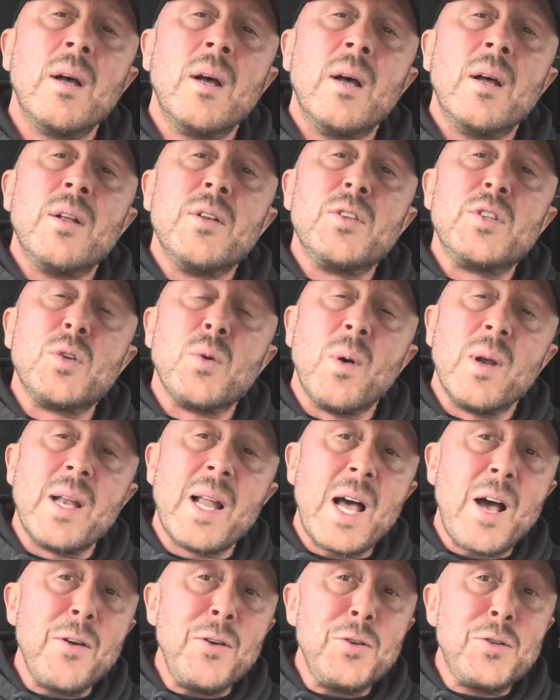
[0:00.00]
To allow
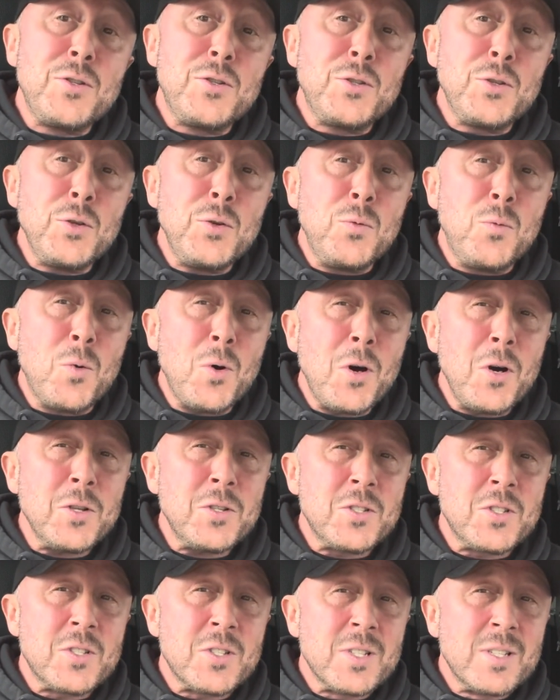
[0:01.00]
you to do
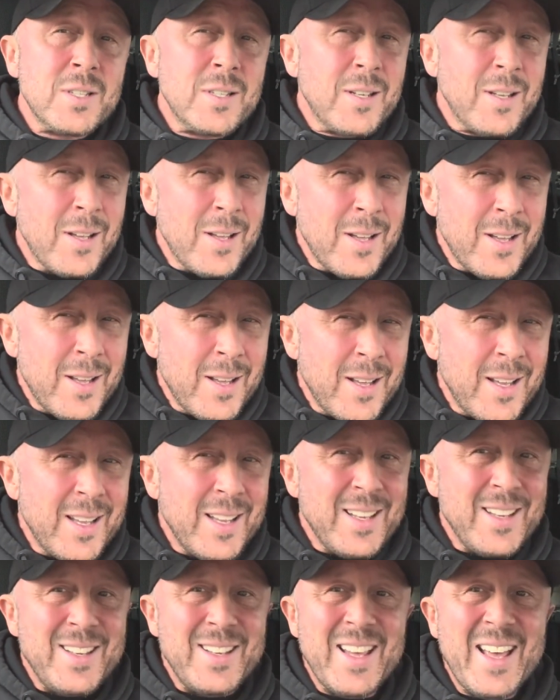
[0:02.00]
what?
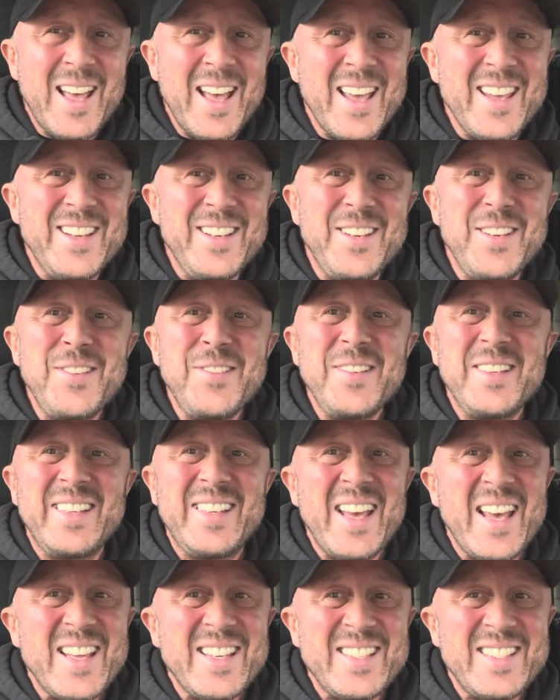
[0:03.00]
Yeah, you
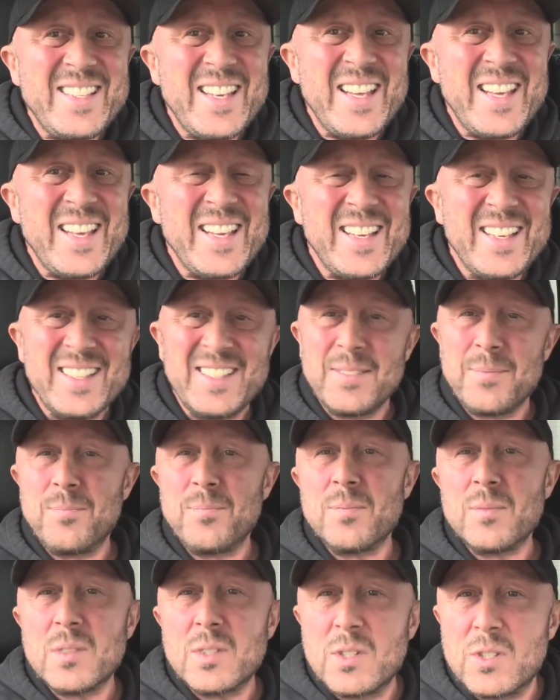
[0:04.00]
guessed it.
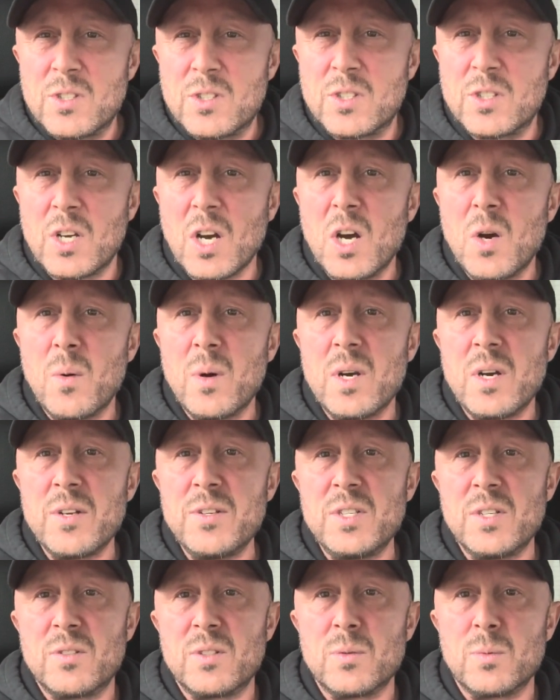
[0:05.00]
Go earn your
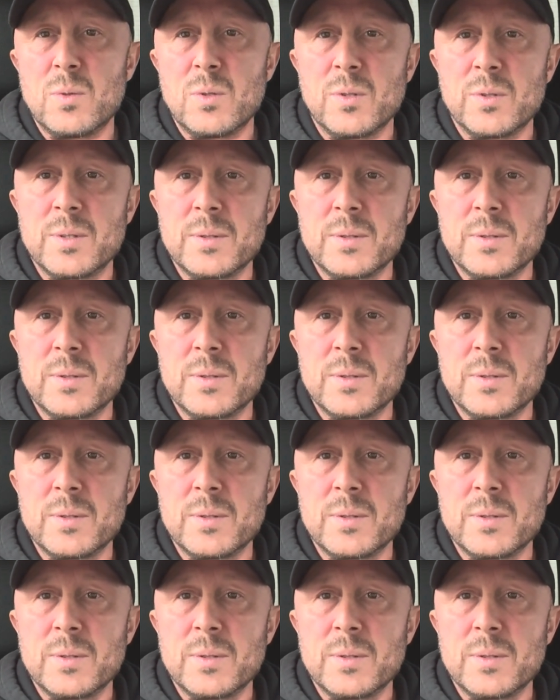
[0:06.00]
reward.